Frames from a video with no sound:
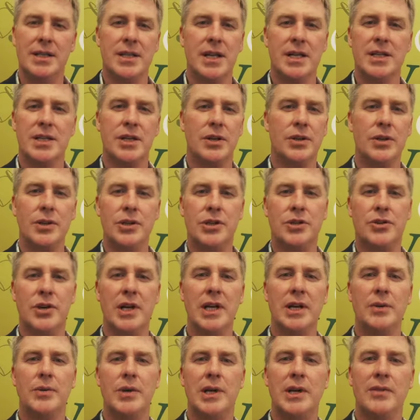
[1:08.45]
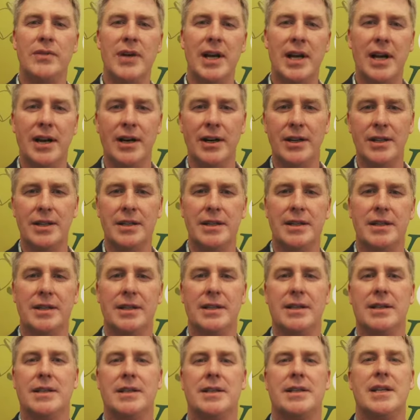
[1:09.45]
Such a good drink when you've had a hot,
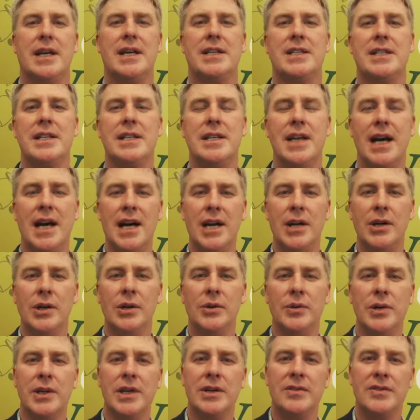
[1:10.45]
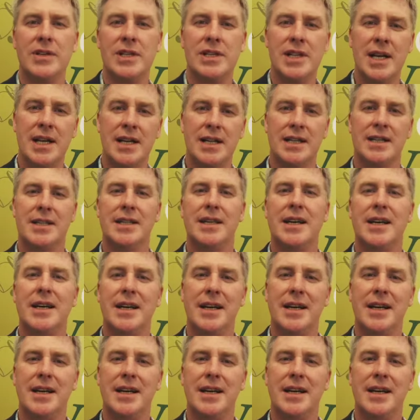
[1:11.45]
dusty day or when you've just had a